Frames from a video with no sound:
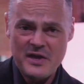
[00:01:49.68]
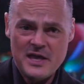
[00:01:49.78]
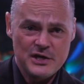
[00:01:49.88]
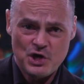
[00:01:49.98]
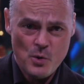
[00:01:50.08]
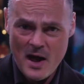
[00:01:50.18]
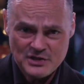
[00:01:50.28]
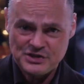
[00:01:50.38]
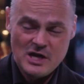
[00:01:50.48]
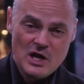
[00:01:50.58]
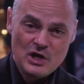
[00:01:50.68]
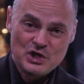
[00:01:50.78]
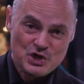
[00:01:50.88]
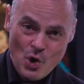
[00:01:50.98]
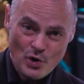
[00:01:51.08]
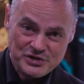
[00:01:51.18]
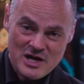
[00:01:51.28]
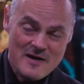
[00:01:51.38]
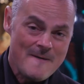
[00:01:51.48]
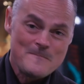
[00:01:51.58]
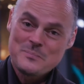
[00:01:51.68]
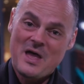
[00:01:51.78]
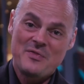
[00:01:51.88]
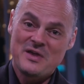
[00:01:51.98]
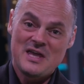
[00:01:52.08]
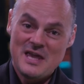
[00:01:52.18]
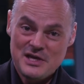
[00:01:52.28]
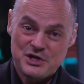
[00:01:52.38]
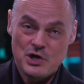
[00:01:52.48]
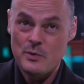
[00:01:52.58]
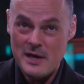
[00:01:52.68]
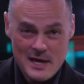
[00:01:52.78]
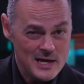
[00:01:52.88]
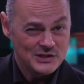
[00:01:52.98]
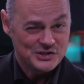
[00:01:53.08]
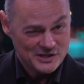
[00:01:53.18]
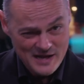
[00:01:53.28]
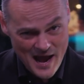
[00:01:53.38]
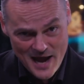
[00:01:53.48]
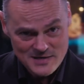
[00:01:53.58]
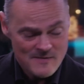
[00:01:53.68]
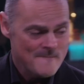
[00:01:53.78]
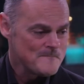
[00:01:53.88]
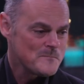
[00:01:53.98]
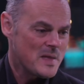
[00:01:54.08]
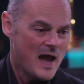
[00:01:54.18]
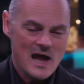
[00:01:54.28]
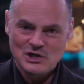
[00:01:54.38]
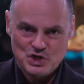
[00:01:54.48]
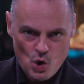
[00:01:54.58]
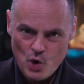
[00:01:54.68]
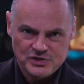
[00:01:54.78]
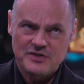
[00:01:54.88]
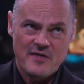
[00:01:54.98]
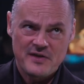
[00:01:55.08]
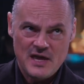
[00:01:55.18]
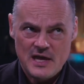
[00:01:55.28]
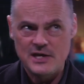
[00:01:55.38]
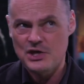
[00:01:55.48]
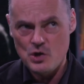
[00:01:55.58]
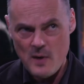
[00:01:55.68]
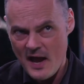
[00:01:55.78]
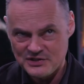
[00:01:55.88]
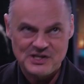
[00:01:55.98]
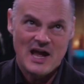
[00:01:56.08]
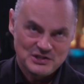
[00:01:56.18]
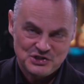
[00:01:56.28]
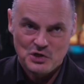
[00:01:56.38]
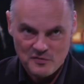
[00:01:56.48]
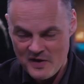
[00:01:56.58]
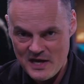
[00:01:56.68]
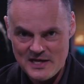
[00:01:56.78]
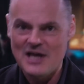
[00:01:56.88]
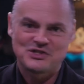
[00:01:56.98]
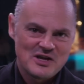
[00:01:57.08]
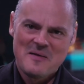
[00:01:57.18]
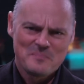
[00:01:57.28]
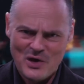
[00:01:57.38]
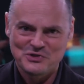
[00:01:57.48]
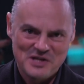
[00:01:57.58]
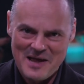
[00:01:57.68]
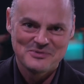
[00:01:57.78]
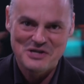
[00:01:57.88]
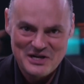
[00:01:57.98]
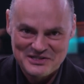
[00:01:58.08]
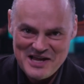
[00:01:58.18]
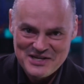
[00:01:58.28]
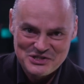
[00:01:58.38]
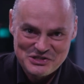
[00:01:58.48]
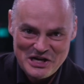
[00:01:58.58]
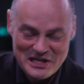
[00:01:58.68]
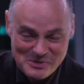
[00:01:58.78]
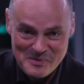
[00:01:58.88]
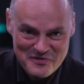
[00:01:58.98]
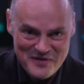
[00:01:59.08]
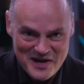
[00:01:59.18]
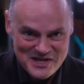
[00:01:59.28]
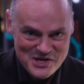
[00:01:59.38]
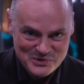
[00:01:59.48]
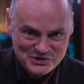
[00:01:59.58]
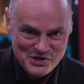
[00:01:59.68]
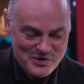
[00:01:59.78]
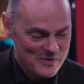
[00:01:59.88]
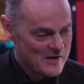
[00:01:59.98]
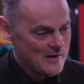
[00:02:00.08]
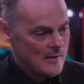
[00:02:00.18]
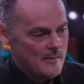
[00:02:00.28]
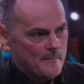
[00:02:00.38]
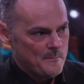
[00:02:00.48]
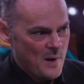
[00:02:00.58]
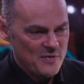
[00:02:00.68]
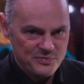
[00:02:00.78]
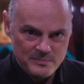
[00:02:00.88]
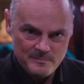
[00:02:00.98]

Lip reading: the EQS, shorter than the EQE sedan, and shorter than the EQS SUV. Yes, those names are going to take just a little bit of getting used to. But